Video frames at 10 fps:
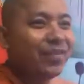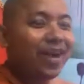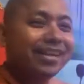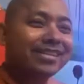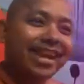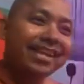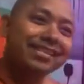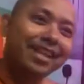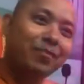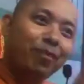why they are
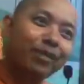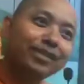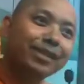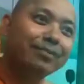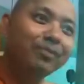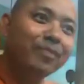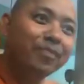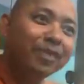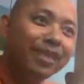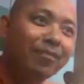saying positive.
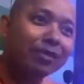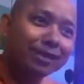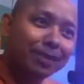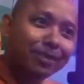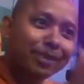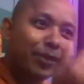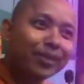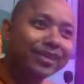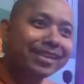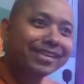Positive means
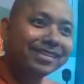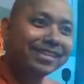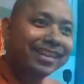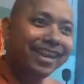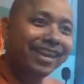good things.